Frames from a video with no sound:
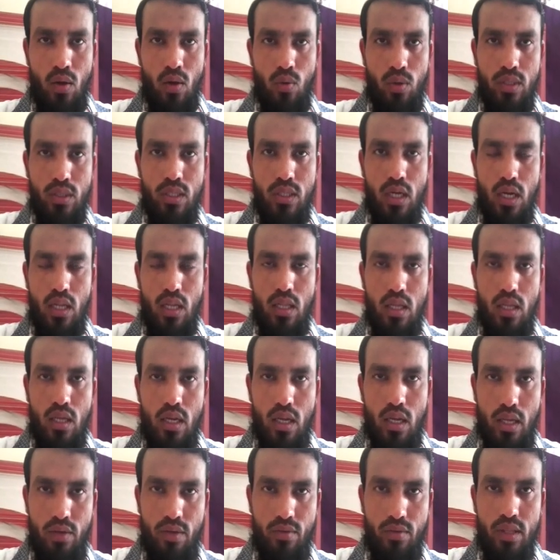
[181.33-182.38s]
which are the
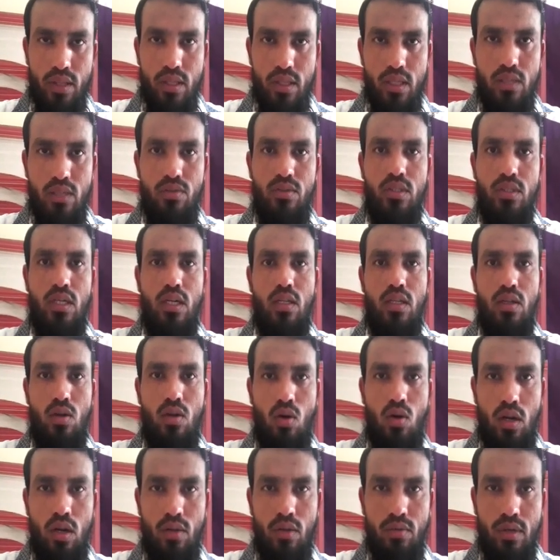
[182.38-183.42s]
living things, which are the
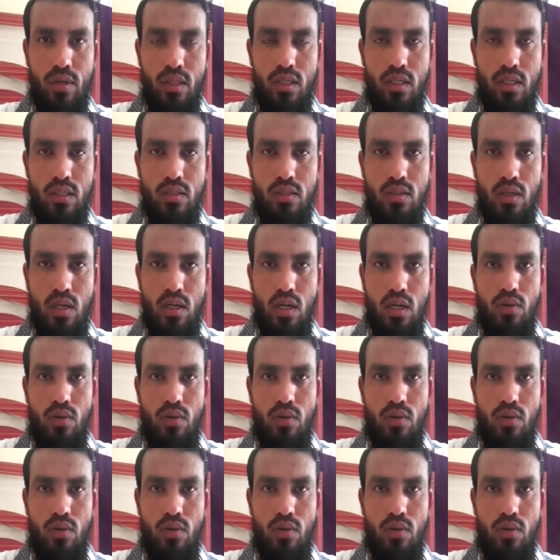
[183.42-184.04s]
non living things.